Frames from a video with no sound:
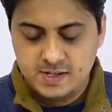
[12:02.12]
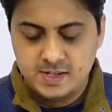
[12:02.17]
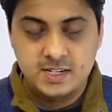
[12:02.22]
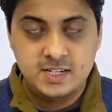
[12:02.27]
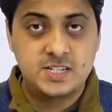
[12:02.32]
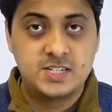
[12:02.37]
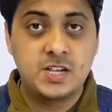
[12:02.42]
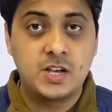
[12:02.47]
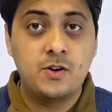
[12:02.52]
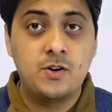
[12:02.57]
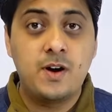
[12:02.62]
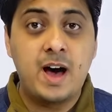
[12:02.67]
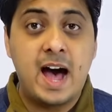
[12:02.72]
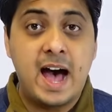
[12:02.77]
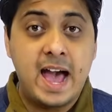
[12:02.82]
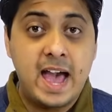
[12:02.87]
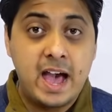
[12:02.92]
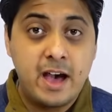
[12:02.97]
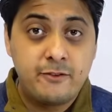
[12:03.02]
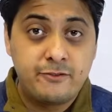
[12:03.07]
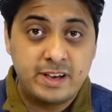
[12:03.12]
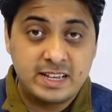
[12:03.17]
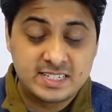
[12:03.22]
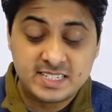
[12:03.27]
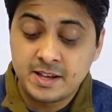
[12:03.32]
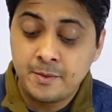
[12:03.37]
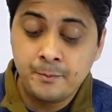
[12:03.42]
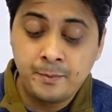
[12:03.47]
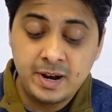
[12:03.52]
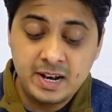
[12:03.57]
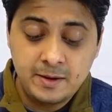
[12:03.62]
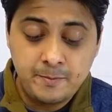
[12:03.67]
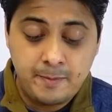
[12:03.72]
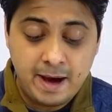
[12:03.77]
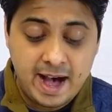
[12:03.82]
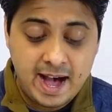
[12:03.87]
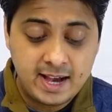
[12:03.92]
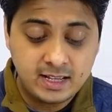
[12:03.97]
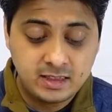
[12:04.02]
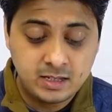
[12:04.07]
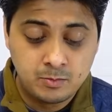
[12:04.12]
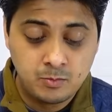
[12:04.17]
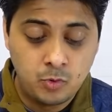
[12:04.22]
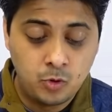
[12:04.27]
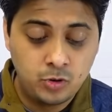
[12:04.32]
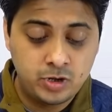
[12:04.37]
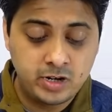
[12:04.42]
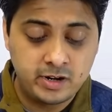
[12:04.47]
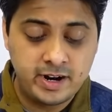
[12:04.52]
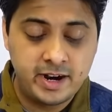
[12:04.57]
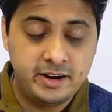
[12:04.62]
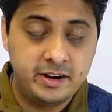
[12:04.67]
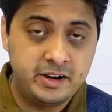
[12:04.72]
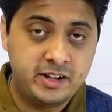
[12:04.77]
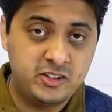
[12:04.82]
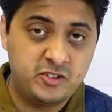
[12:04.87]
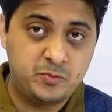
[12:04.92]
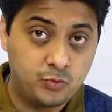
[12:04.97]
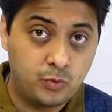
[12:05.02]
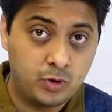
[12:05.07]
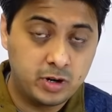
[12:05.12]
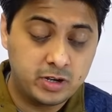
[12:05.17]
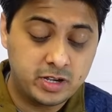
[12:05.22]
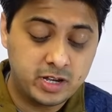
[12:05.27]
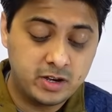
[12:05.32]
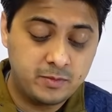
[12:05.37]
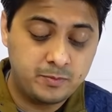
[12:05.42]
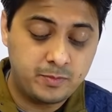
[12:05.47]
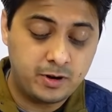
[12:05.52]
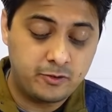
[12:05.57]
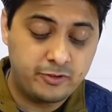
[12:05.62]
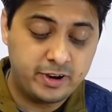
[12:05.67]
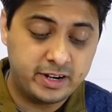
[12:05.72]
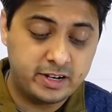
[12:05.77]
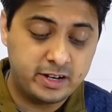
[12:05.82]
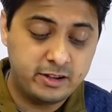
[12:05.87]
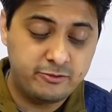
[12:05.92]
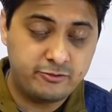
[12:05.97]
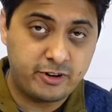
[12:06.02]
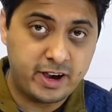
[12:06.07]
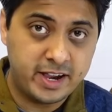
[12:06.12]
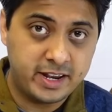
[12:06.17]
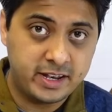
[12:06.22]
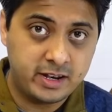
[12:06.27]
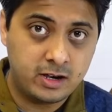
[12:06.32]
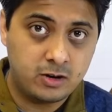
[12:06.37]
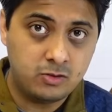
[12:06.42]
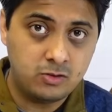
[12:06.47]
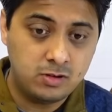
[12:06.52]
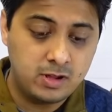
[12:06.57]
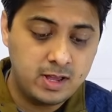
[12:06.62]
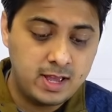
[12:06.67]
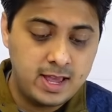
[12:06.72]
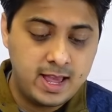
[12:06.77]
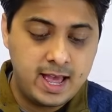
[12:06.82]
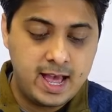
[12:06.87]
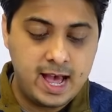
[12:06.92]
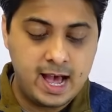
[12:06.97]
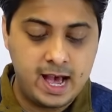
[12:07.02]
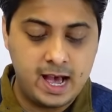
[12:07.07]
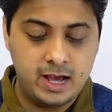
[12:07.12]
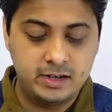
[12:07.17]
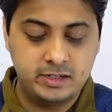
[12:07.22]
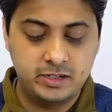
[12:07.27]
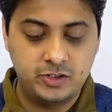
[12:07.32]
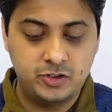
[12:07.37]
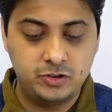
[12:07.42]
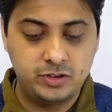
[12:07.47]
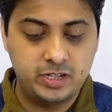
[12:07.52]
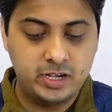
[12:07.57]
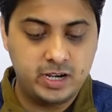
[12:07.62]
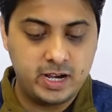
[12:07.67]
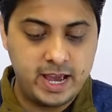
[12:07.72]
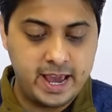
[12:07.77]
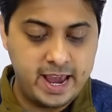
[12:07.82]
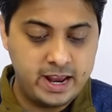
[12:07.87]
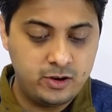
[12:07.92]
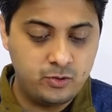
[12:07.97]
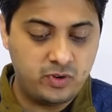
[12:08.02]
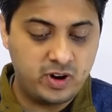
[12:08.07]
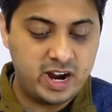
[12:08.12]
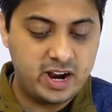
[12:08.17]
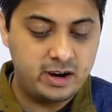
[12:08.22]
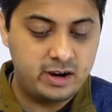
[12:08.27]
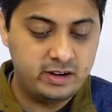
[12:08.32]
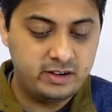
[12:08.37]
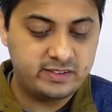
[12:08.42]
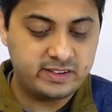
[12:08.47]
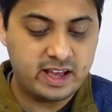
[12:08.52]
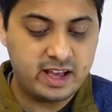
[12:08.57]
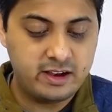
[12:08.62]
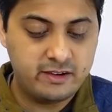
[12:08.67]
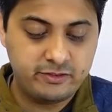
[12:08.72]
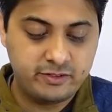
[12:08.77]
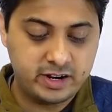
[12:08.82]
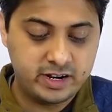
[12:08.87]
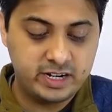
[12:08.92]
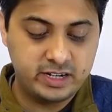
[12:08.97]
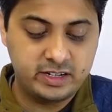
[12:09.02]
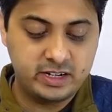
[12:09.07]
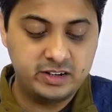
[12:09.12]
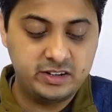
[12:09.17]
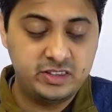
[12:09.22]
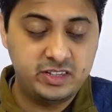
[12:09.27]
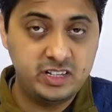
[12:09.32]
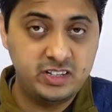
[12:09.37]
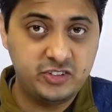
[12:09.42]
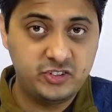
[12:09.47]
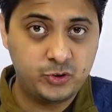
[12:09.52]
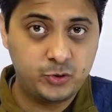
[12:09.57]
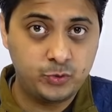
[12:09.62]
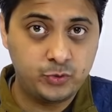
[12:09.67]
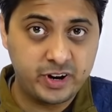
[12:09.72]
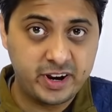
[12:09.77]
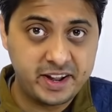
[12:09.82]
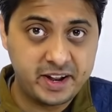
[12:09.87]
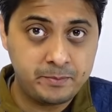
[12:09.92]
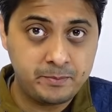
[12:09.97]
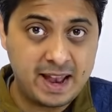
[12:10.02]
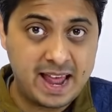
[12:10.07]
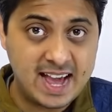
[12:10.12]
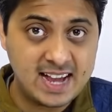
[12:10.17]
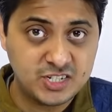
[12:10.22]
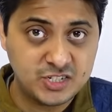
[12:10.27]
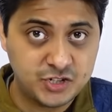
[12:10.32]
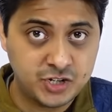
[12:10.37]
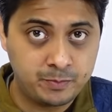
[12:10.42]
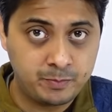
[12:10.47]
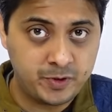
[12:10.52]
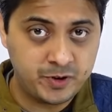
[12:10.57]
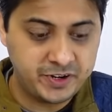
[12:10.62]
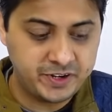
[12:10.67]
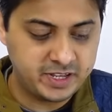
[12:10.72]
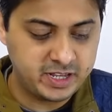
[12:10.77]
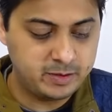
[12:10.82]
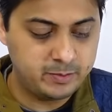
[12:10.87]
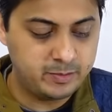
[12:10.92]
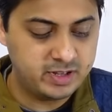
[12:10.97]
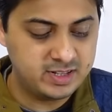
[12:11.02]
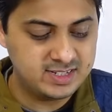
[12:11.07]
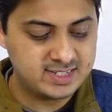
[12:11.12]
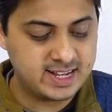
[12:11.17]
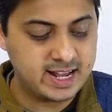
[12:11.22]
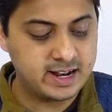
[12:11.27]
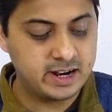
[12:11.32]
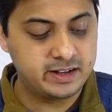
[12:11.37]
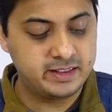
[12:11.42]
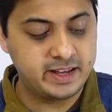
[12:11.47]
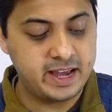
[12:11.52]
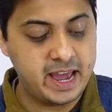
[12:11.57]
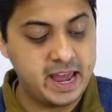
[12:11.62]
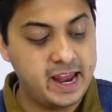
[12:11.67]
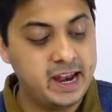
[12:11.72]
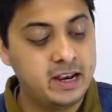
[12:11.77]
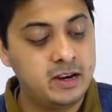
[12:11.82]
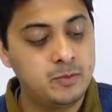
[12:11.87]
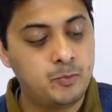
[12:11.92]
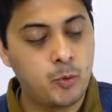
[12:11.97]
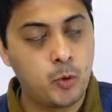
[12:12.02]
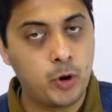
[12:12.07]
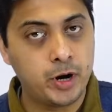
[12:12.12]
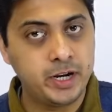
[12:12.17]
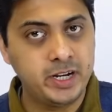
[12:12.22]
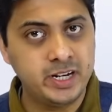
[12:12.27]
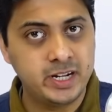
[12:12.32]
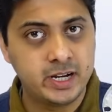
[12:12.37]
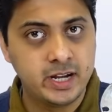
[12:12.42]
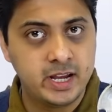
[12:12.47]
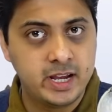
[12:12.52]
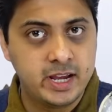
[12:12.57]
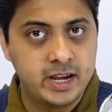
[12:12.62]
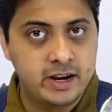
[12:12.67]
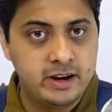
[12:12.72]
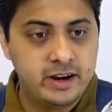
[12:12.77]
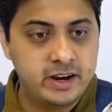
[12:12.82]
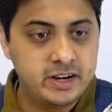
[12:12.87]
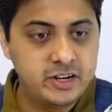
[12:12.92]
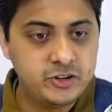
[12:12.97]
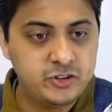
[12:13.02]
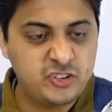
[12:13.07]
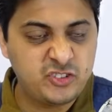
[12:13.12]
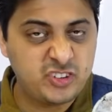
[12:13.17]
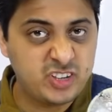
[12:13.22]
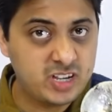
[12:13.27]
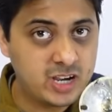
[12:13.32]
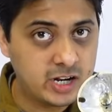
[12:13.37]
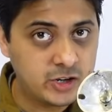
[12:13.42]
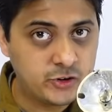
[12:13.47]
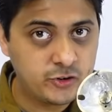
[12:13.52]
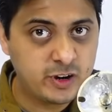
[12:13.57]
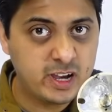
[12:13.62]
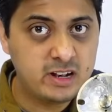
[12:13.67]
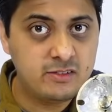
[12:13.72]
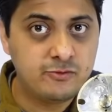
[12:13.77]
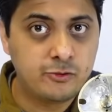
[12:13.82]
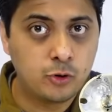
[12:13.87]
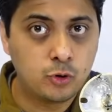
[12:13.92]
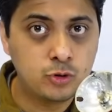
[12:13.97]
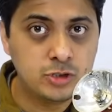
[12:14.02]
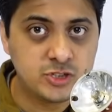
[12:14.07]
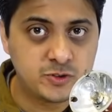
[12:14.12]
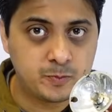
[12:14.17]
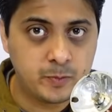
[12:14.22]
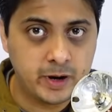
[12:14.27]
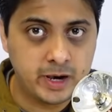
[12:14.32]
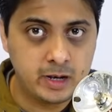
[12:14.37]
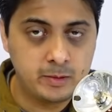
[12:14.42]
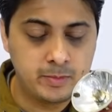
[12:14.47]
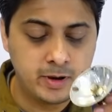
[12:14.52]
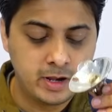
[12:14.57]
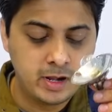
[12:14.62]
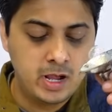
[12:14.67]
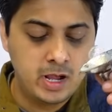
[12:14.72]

so I have assembled back the motor and it is working perfectly fine now. Add to the end wires, I have connected these two red and black jumper cables and at the end point, here you see a 12 volts bulb.